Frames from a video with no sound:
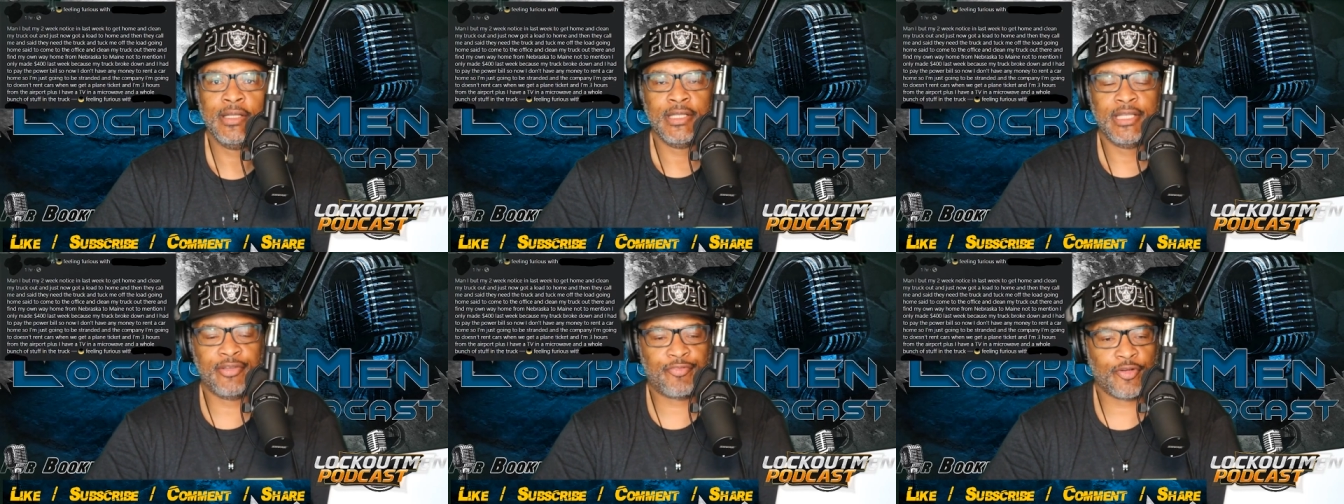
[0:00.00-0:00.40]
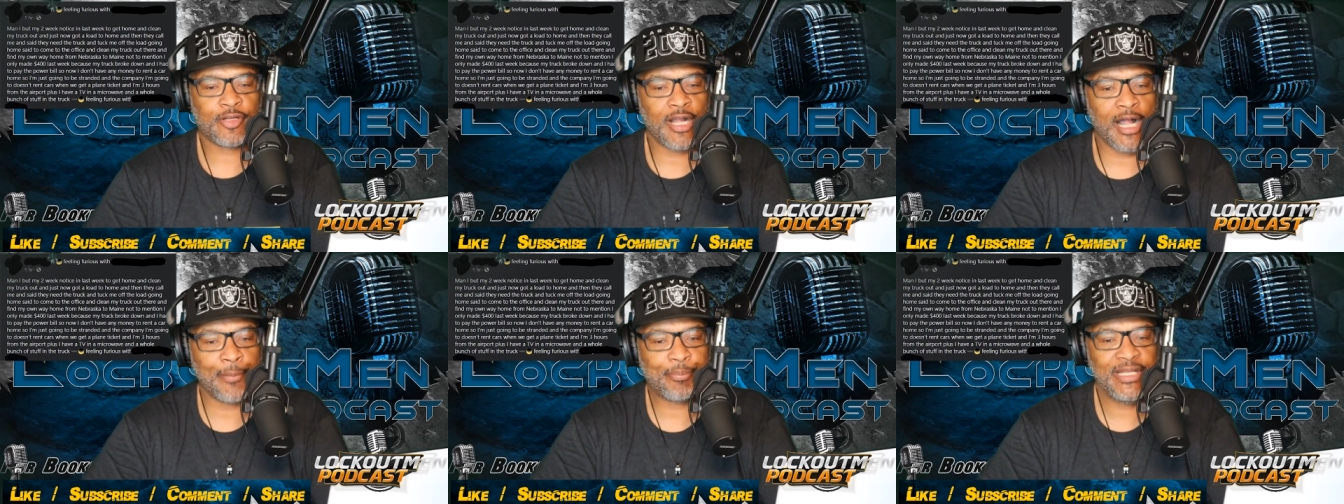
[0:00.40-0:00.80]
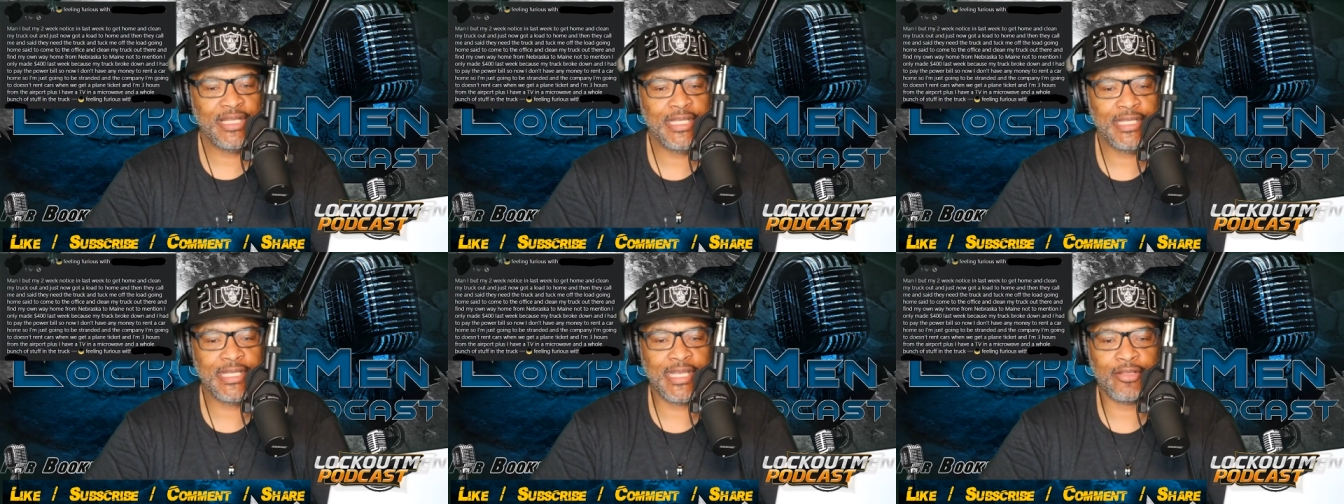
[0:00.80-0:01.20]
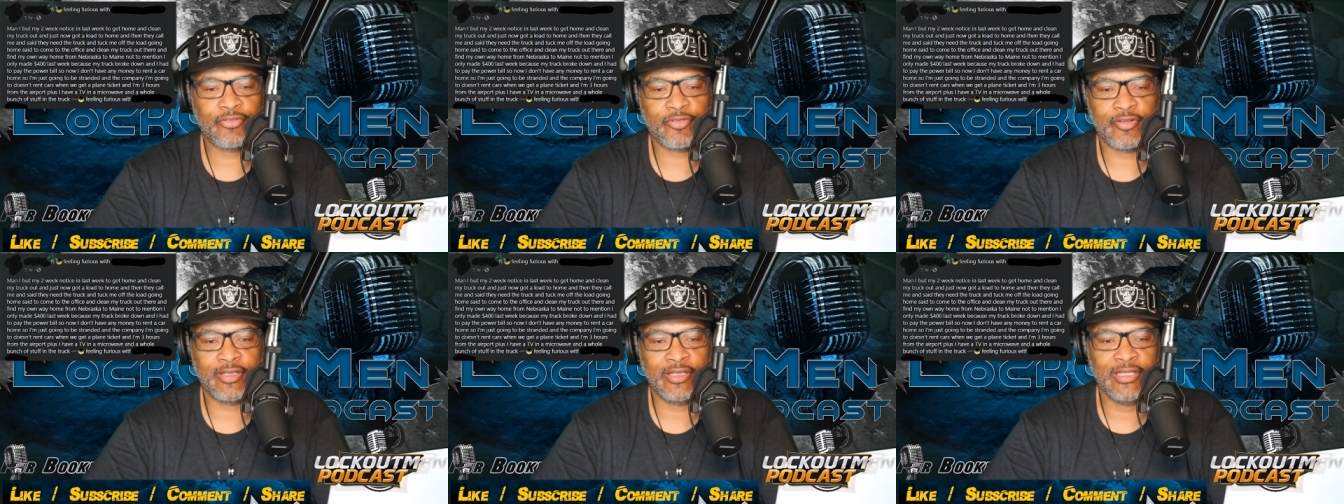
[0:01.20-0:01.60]
If a company
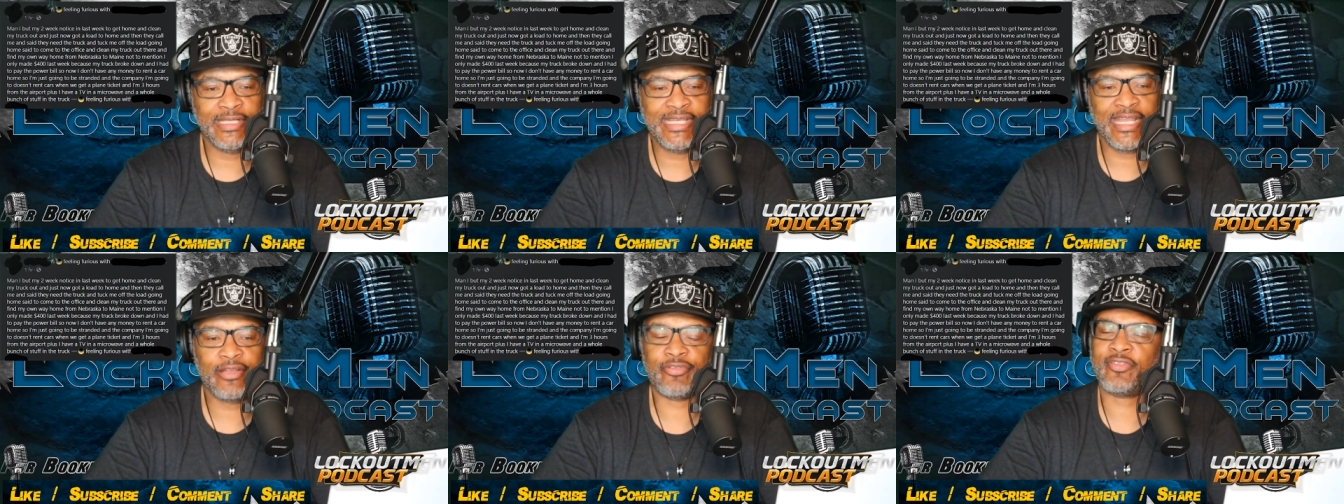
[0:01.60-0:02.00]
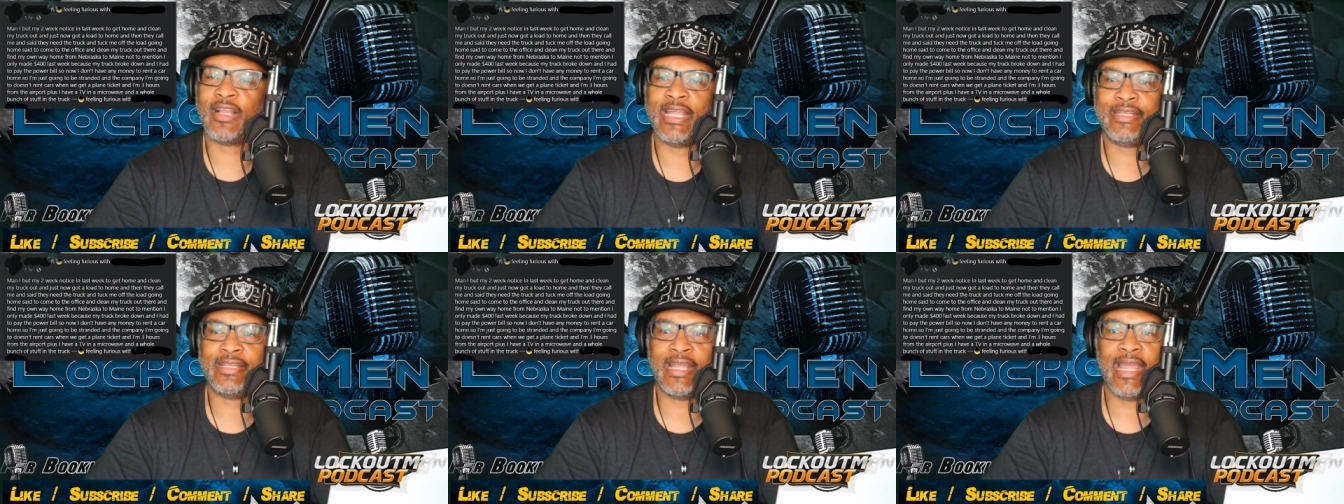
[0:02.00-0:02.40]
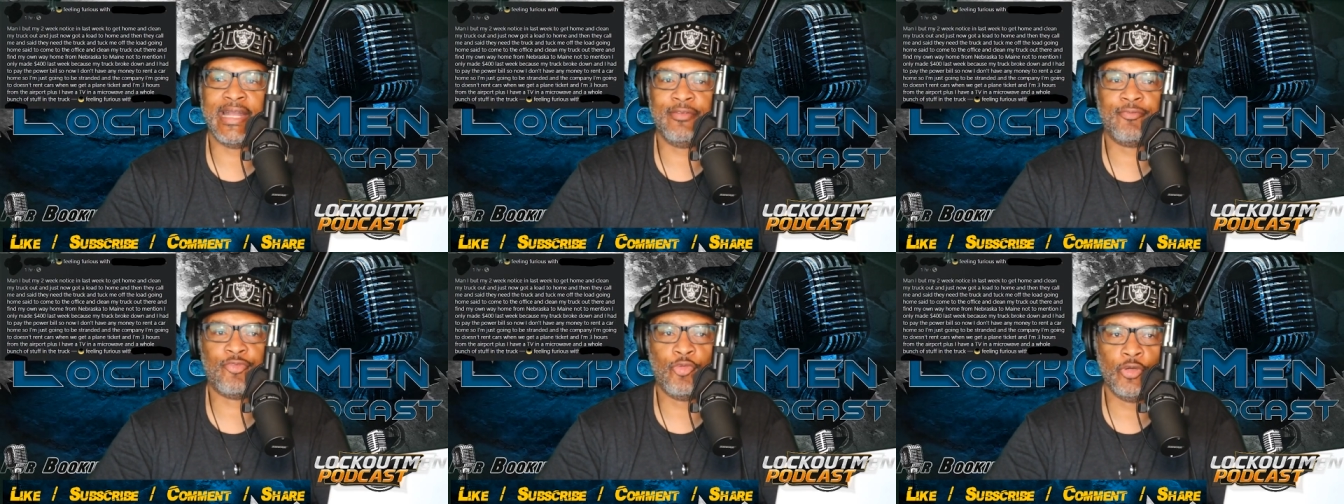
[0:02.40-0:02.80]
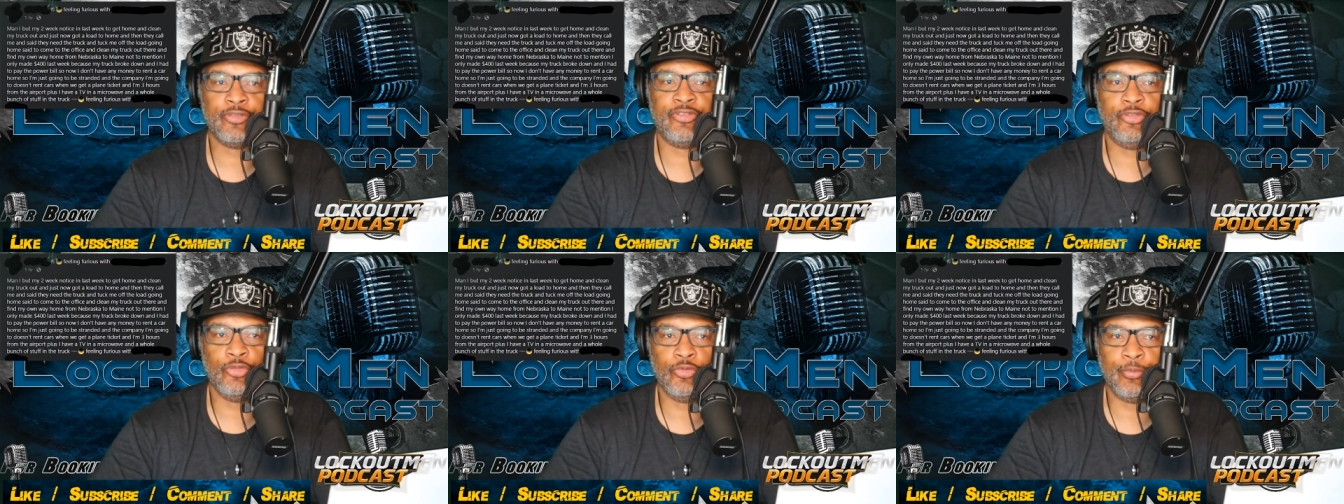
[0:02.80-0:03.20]
gets gets like that and
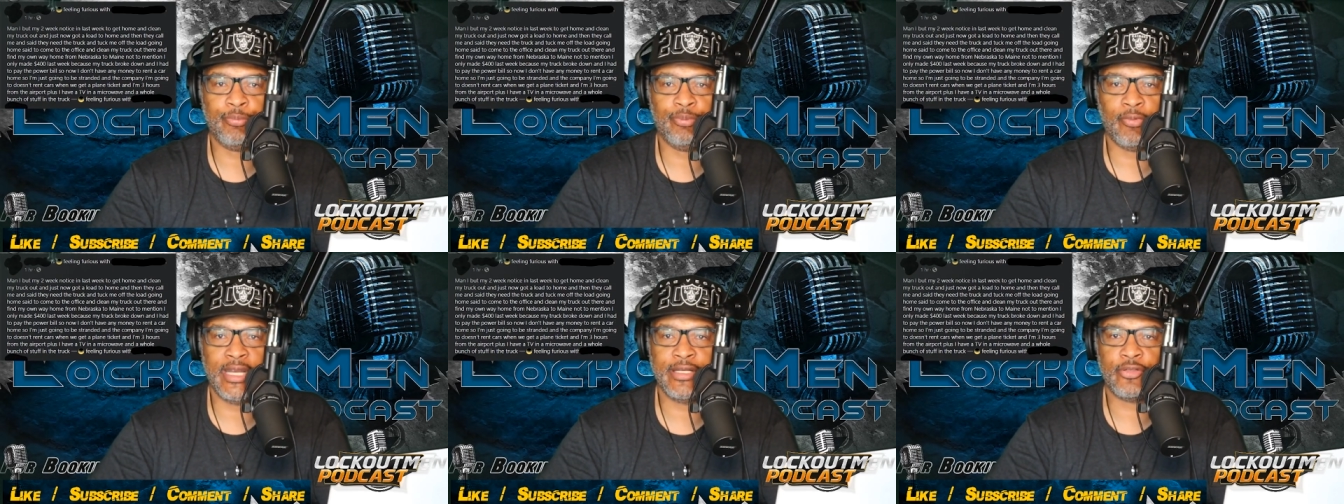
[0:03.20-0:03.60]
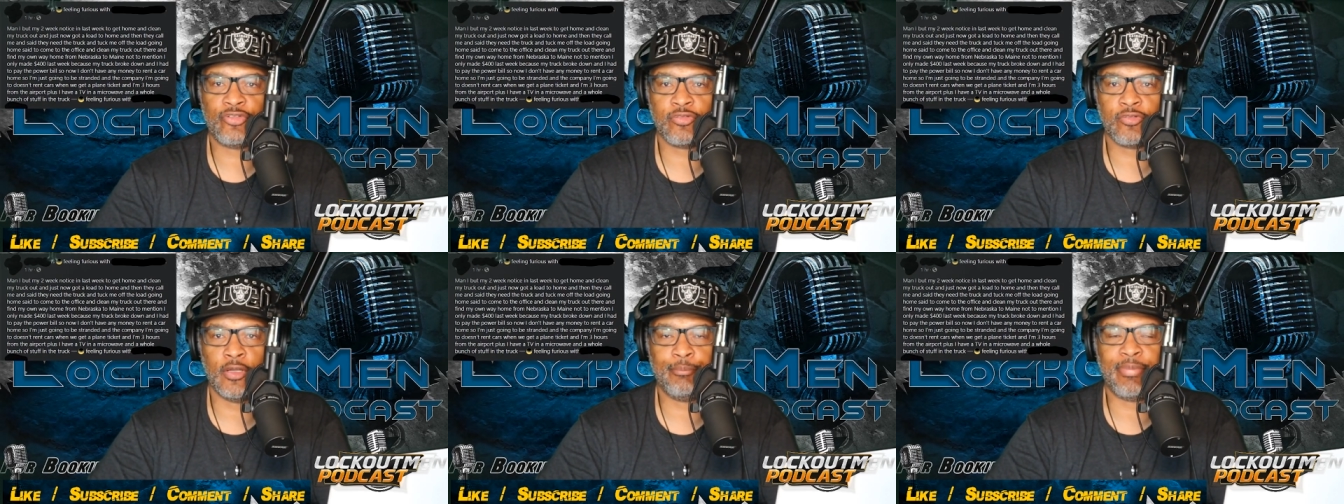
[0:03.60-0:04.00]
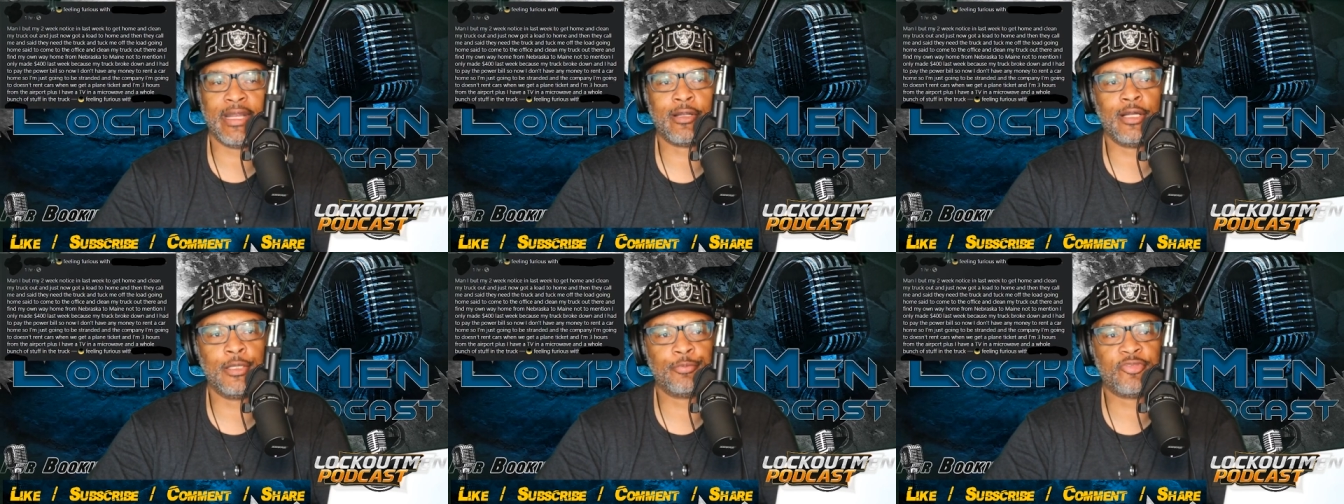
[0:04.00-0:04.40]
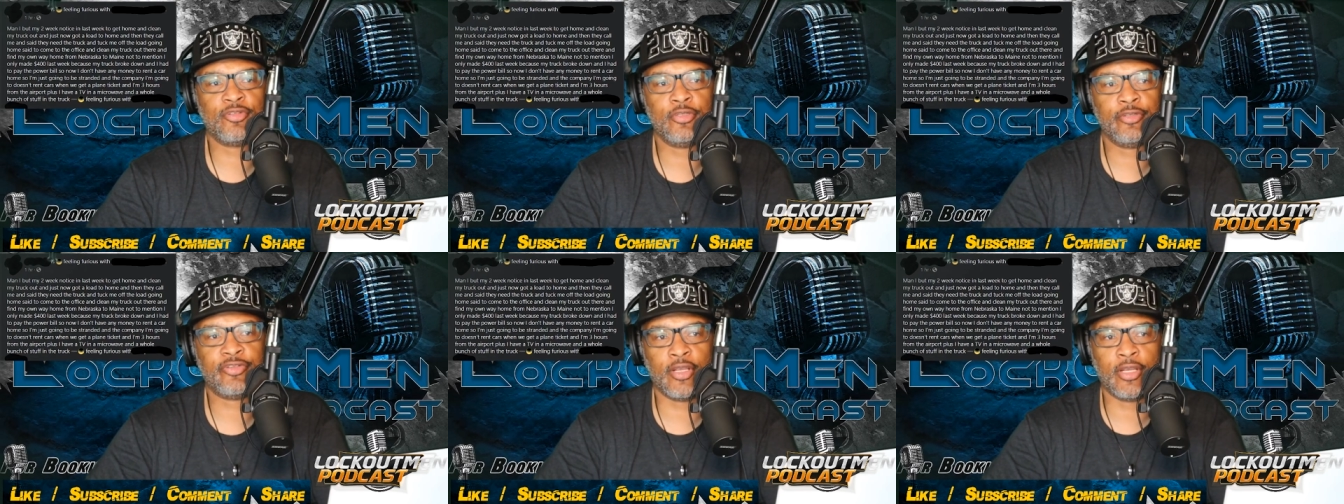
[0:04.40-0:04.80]
force you to bring the truck back up to
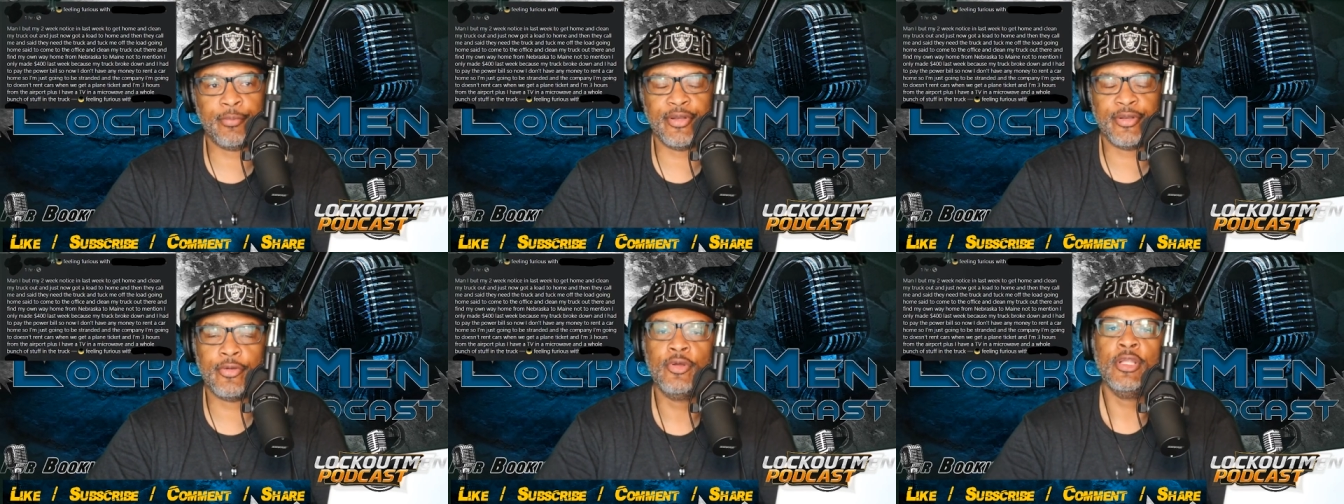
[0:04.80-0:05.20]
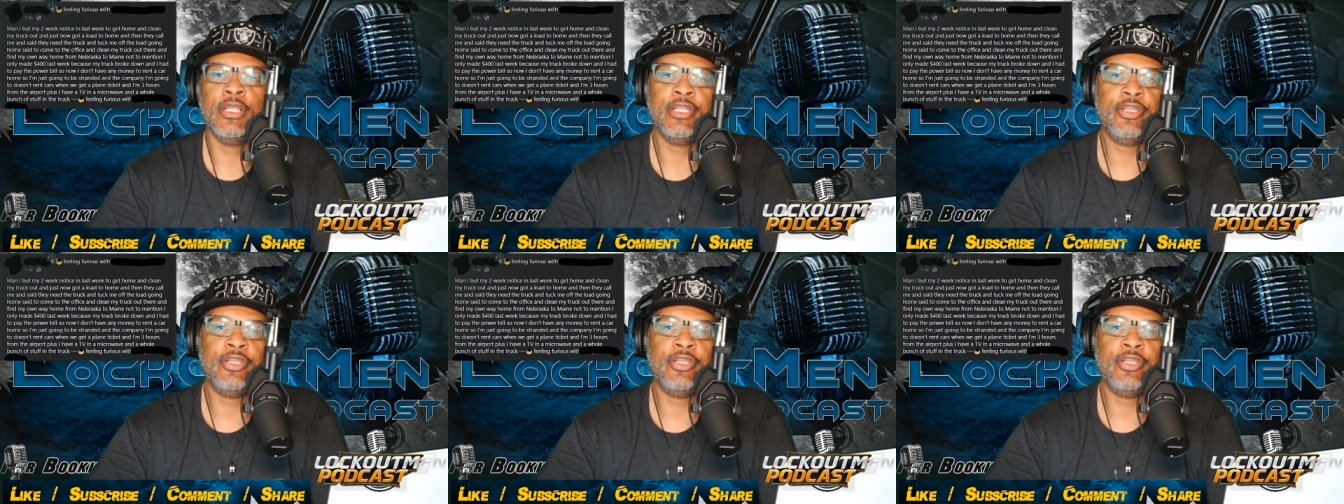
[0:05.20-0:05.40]
the terminal,